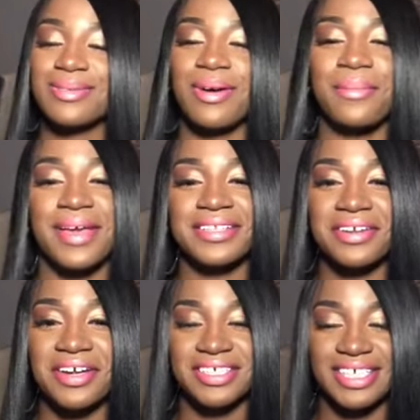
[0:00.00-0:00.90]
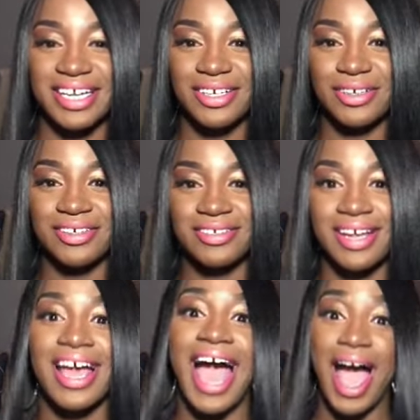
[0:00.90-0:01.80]
welcome back to our channel.
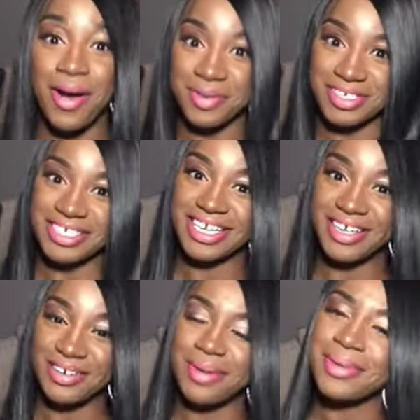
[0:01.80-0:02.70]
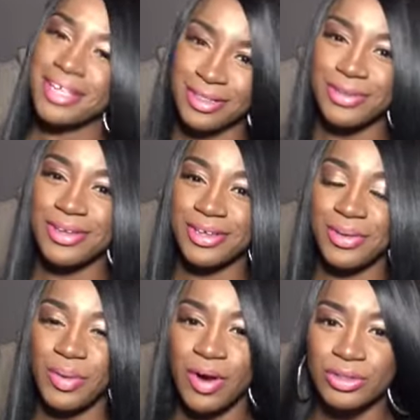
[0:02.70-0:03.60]
I'm including
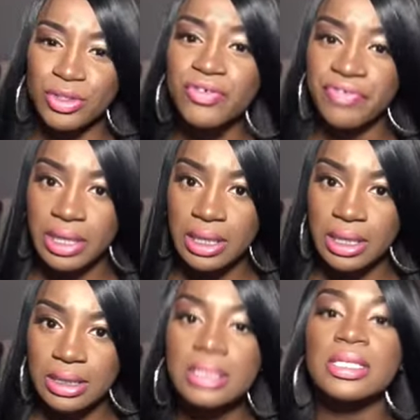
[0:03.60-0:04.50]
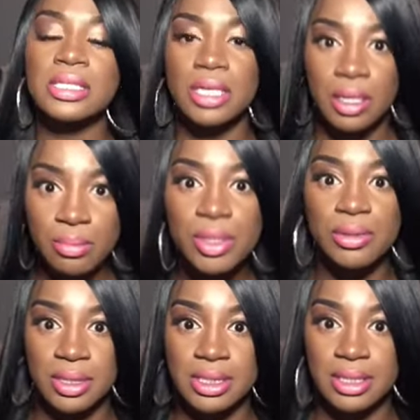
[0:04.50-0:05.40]
you all. Do you feel it? This is a
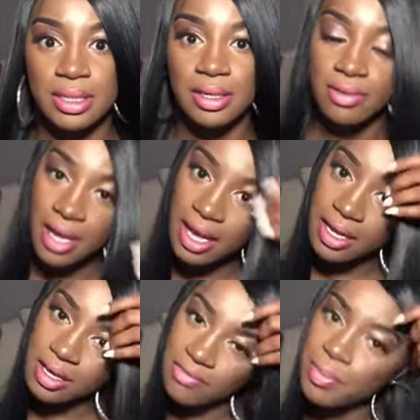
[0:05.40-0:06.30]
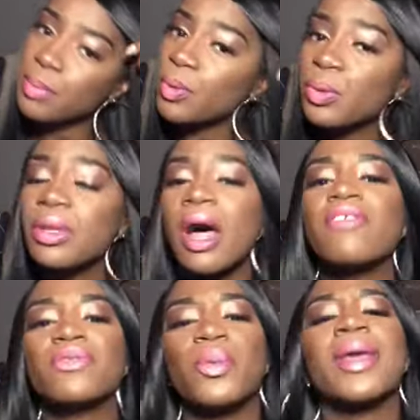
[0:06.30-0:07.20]
community, okay? People who
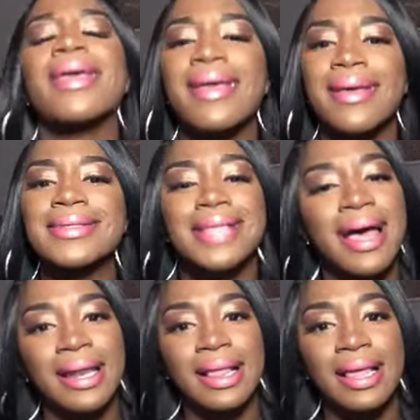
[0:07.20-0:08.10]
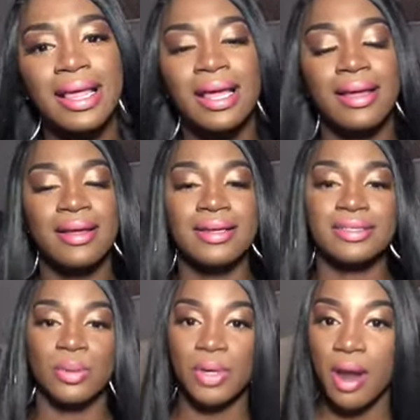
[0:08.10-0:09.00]
love wigs, honey.
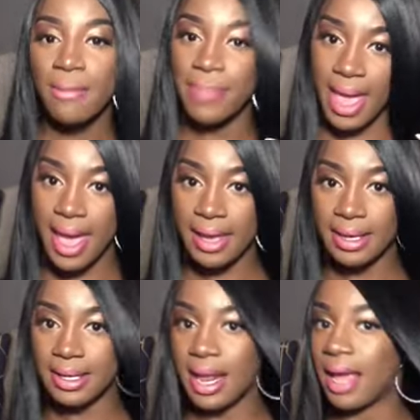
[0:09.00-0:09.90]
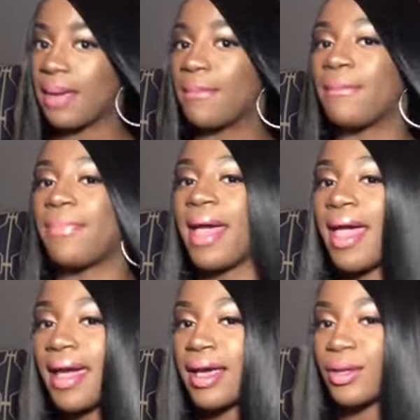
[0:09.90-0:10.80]
So we are back, and I am
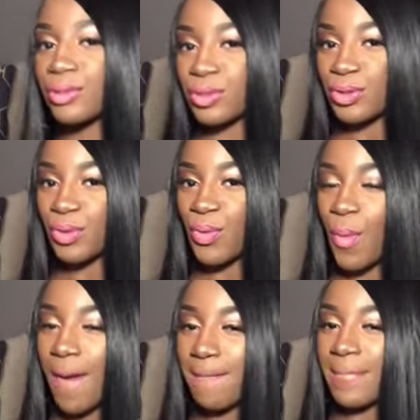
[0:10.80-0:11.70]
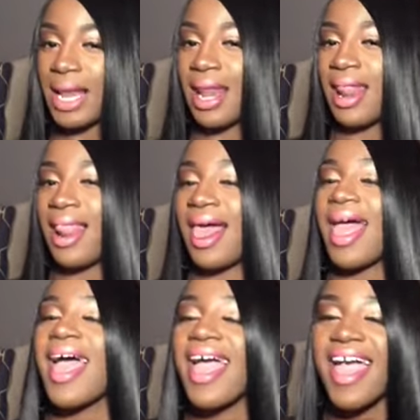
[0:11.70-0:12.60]
back to
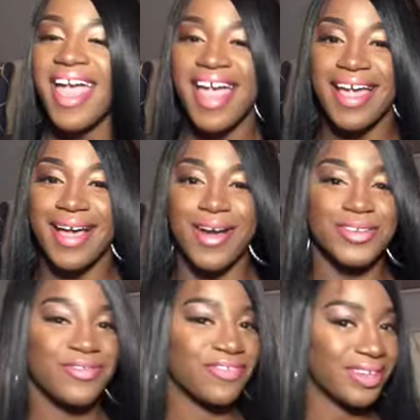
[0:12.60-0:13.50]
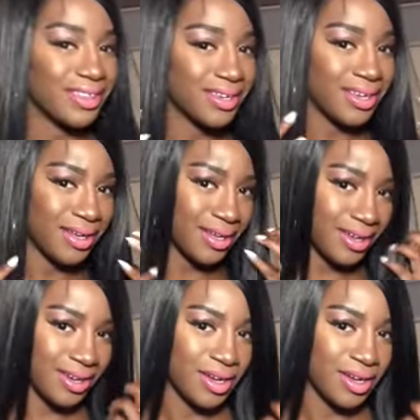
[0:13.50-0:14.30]
black. Are you feeling it?